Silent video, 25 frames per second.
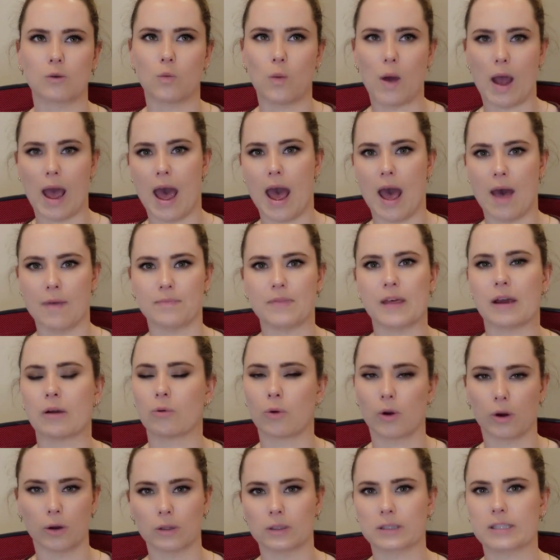where they're
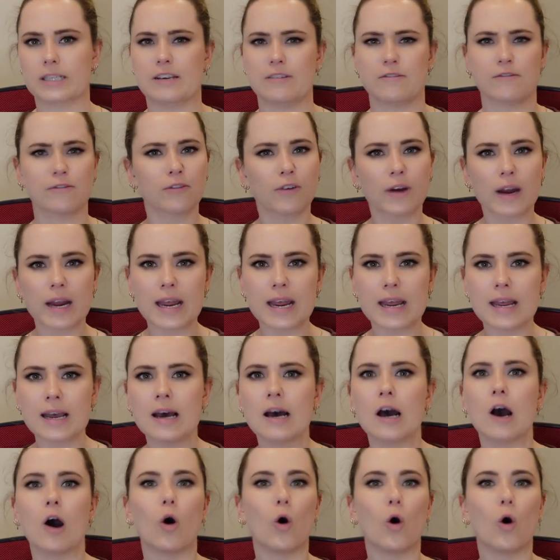royalty free,